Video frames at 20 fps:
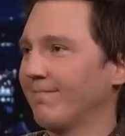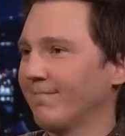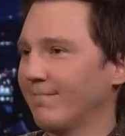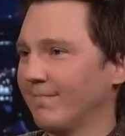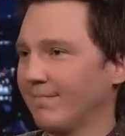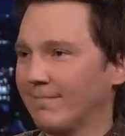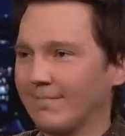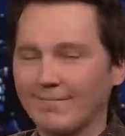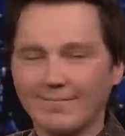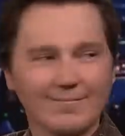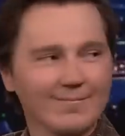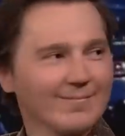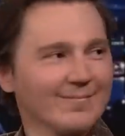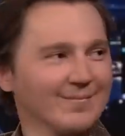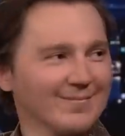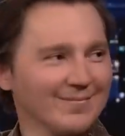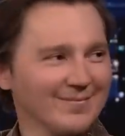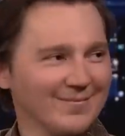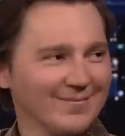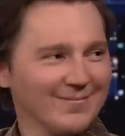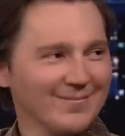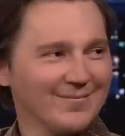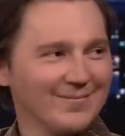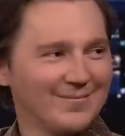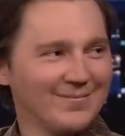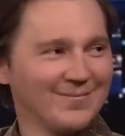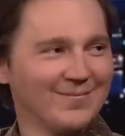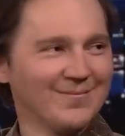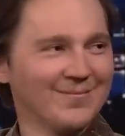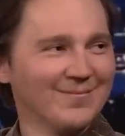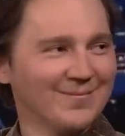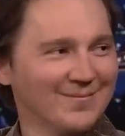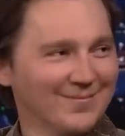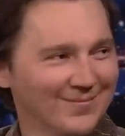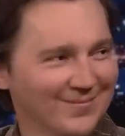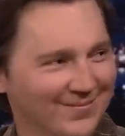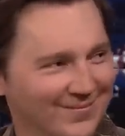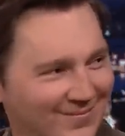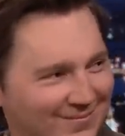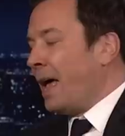were going to nail it.
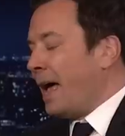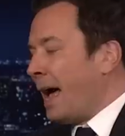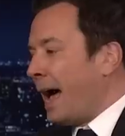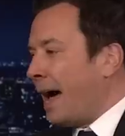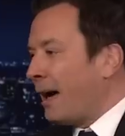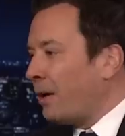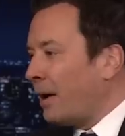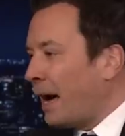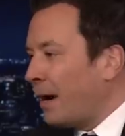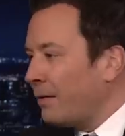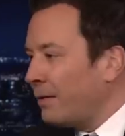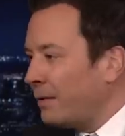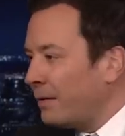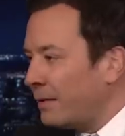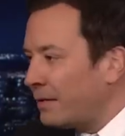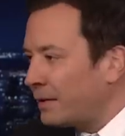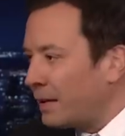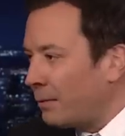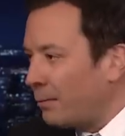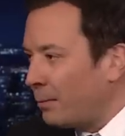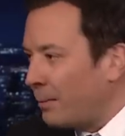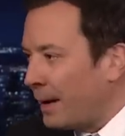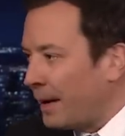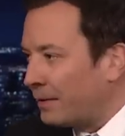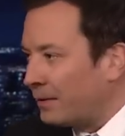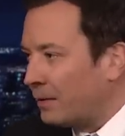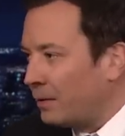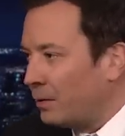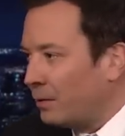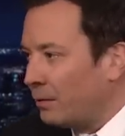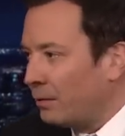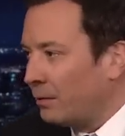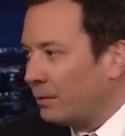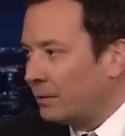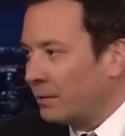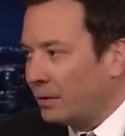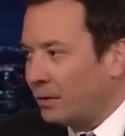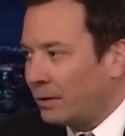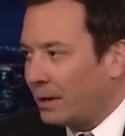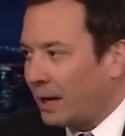But how, how did this come about? Did you did you